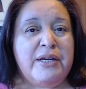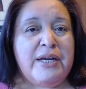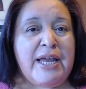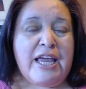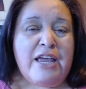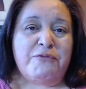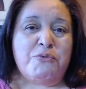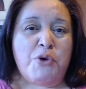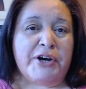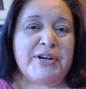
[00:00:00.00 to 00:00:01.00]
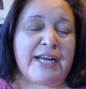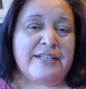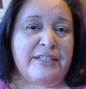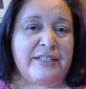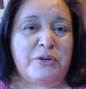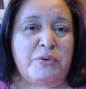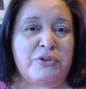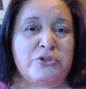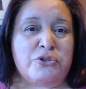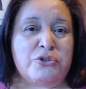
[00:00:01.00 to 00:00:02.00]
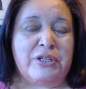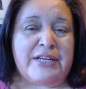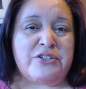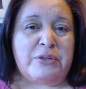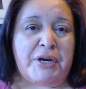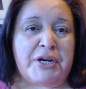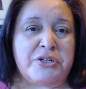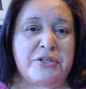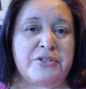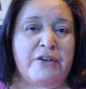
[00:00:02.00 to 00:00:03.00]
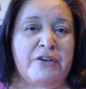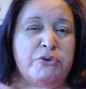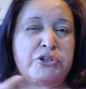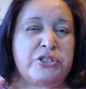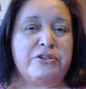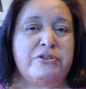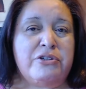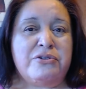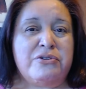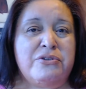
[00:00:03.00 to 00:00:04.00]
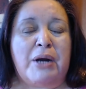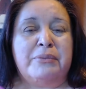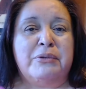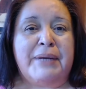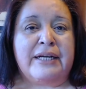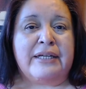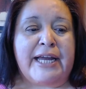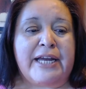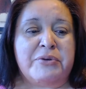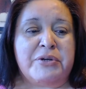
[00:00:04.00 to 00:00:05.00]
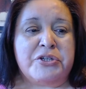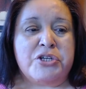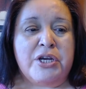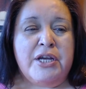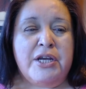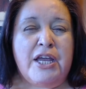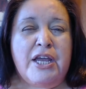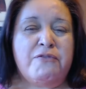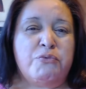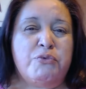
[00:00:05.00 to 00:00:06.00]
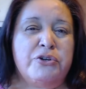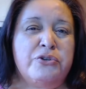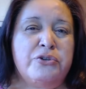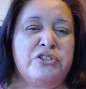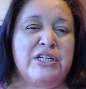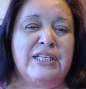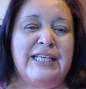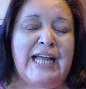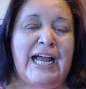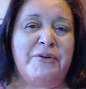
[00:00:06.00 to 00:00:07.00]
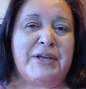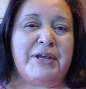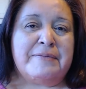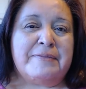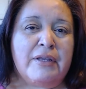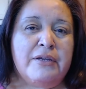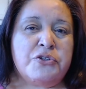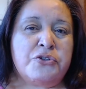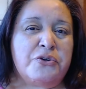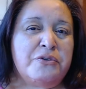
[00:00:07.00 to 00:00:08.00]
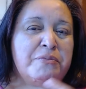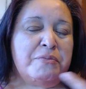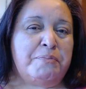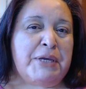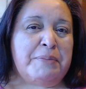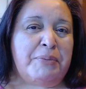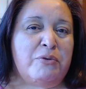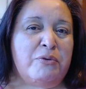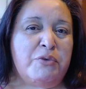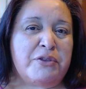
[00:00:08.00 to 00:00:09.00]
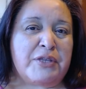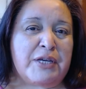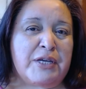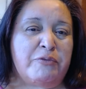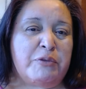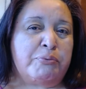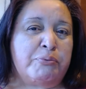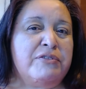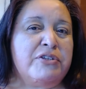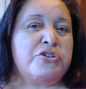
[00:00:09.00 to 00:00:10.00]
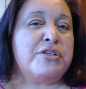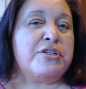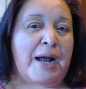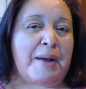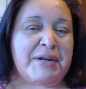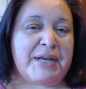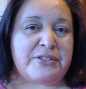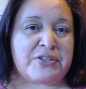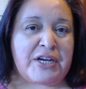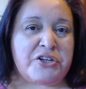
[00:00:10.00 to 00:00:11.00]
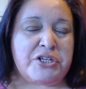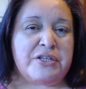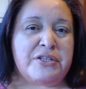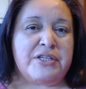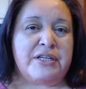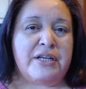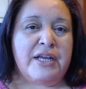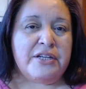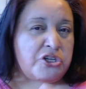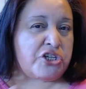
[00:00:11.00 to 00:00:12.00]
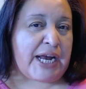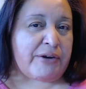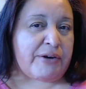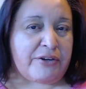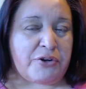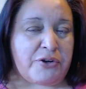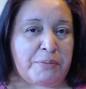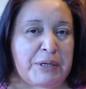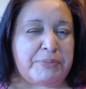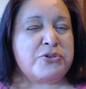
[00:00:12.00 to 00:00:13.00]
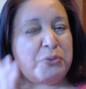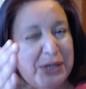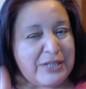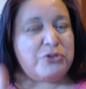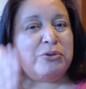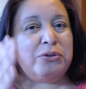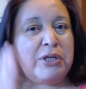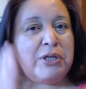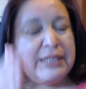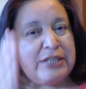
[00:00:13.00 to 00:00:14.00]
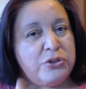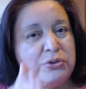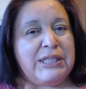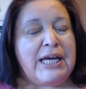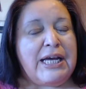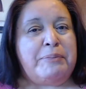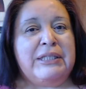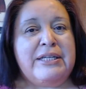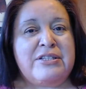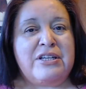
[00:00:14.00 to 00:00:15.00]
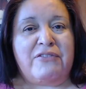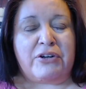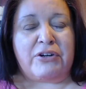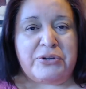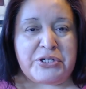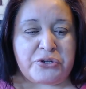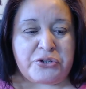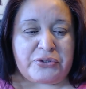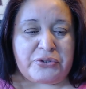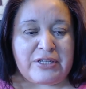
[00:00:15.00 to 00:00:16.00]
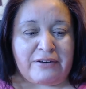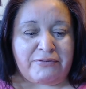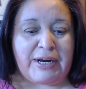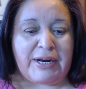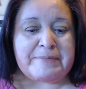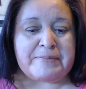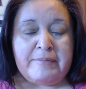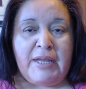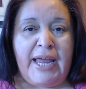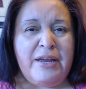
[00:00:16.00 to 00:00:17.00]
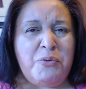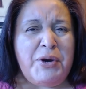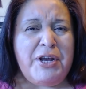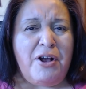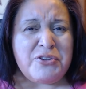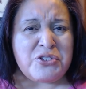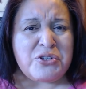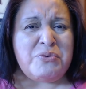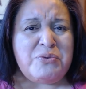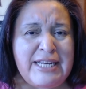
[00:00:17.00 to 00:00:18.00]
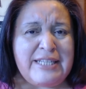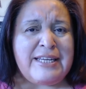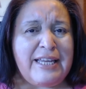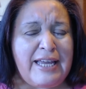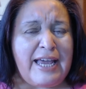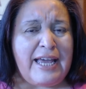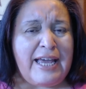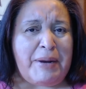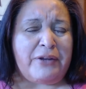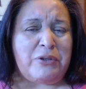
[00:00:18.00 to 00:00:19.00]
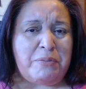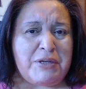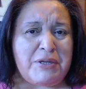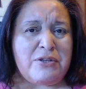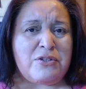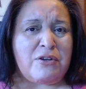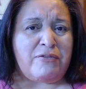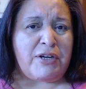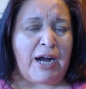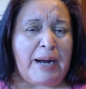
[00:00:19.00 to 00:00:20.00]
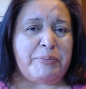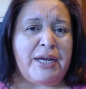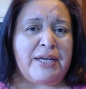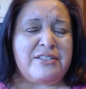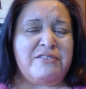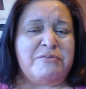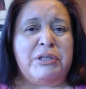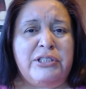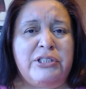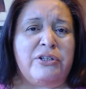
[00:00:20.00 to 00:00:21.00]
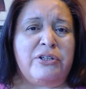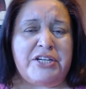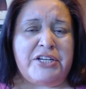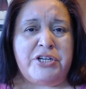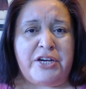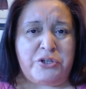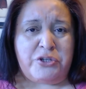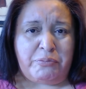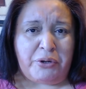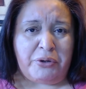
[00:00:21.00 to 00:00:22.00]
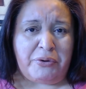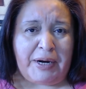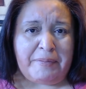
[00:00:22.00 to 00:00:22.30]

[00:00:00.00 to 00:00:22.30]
if we're not dealing with internalized oppressions, if we're still using problematic language, if we're still allowing certain people with uh, with privilege to dominate discussions and to shout down other people. So we need to need to do a lot of policing of our own internal stuff, right? And we also need to get about the business of a comprehensive political education program.